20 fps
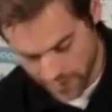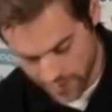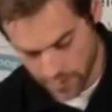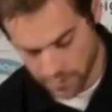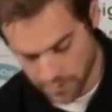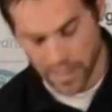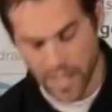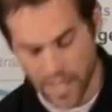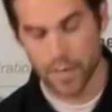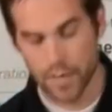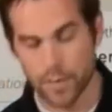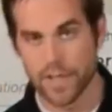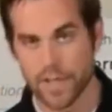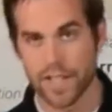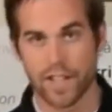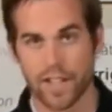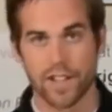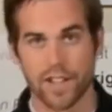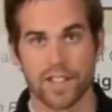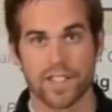bladder. When you
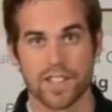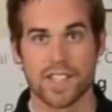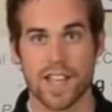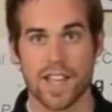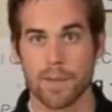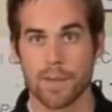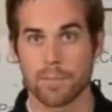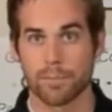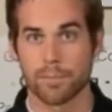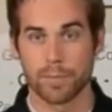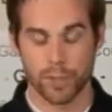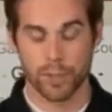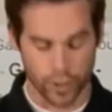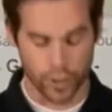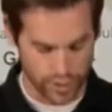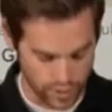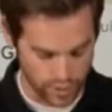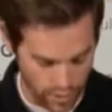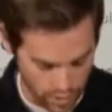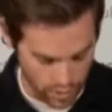hear it snap, you're good to
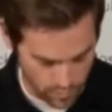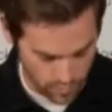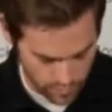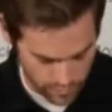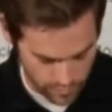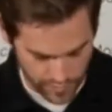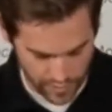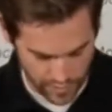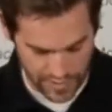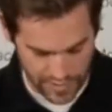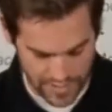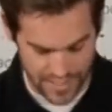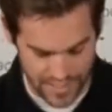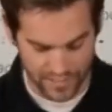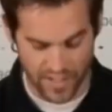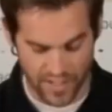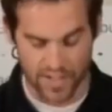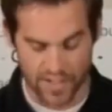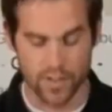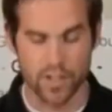go. Very easy. If it
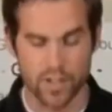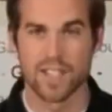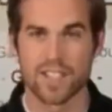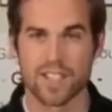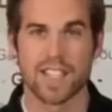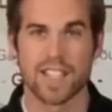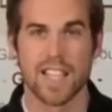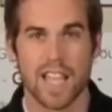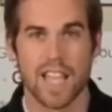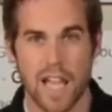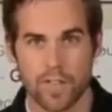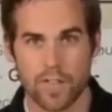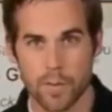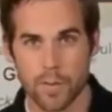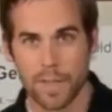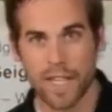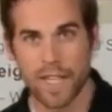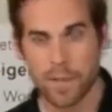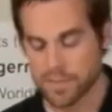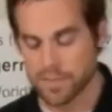ever
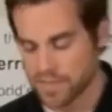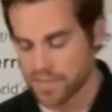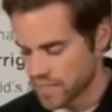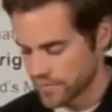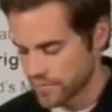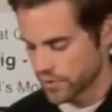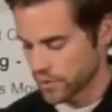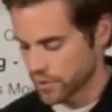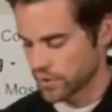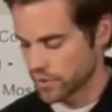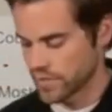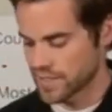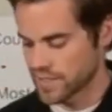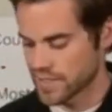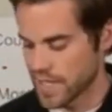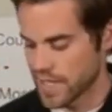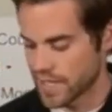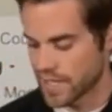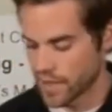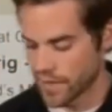becomes difficult to
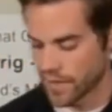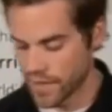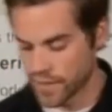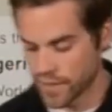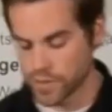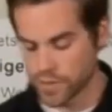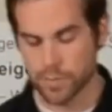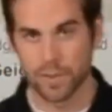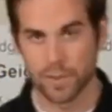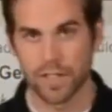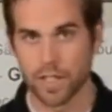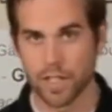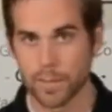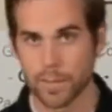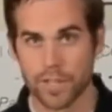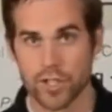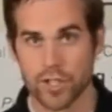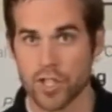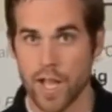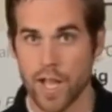slide on there, just put a little bit of
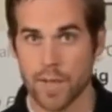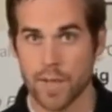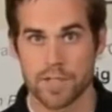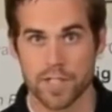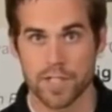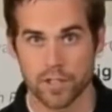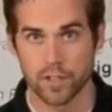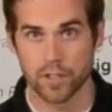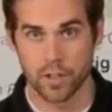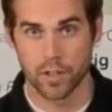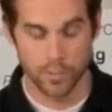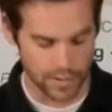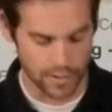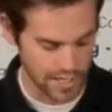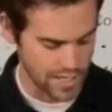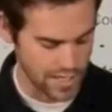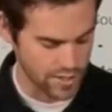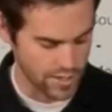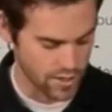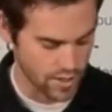chapstick or
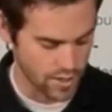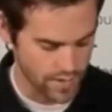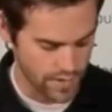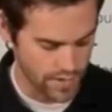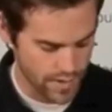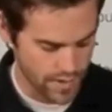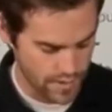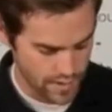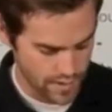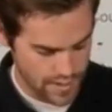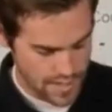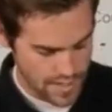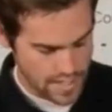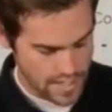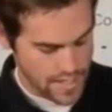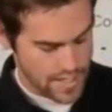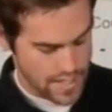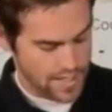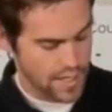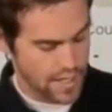lubrication on there.
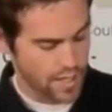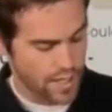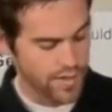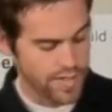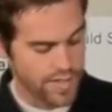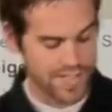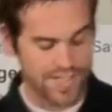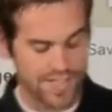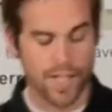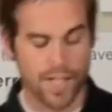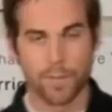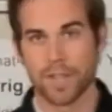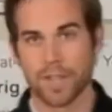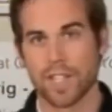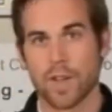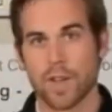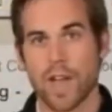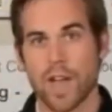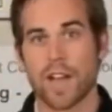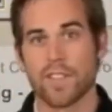Now this is something you
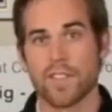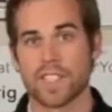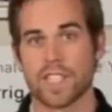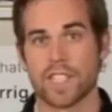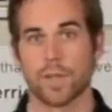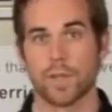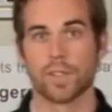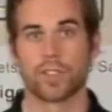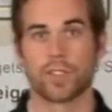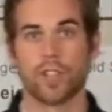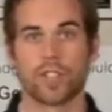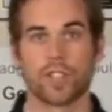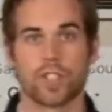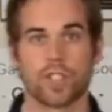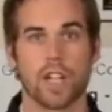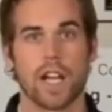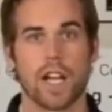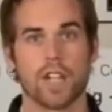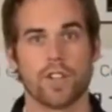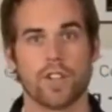haven't seen with traditional
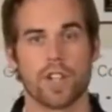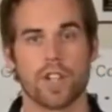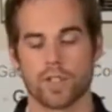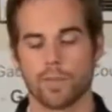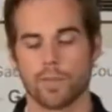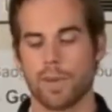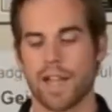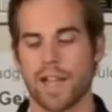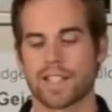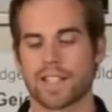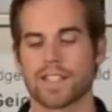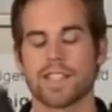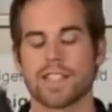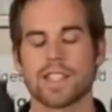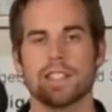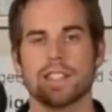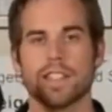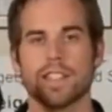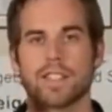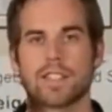hydration packs. This
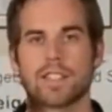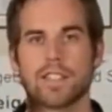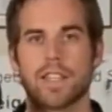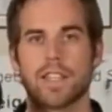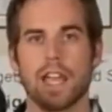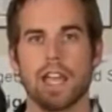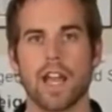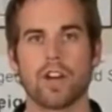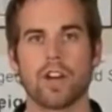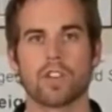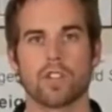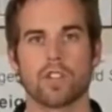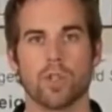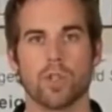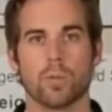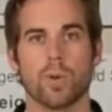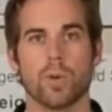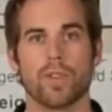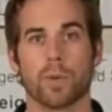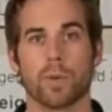is the air tube
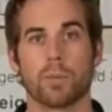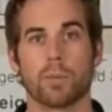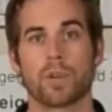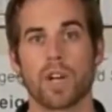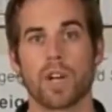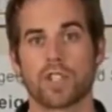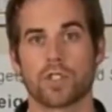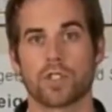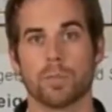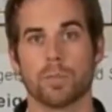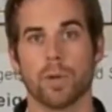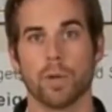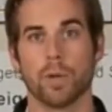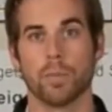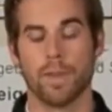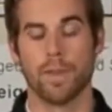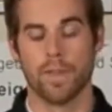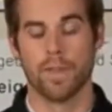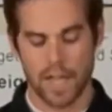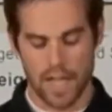with the pressure bulb.
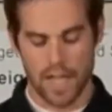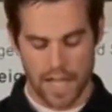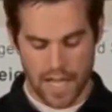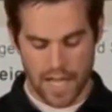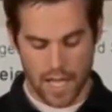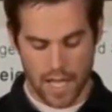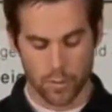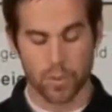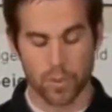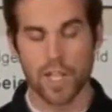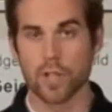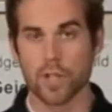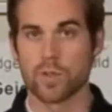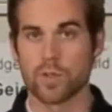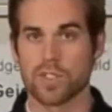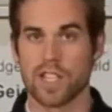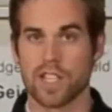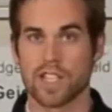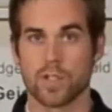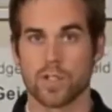And we use
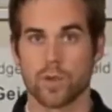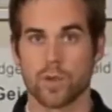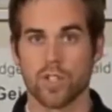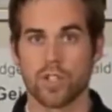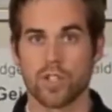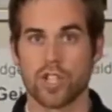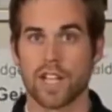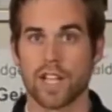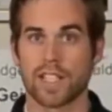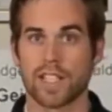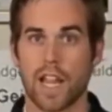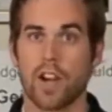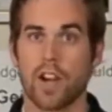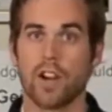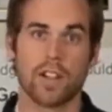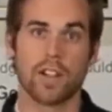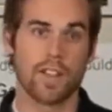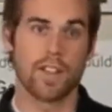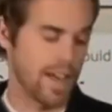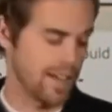this to inject air into
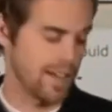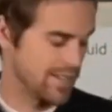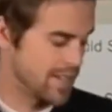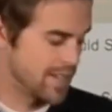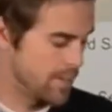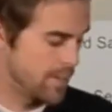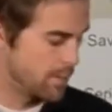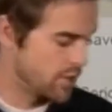that separate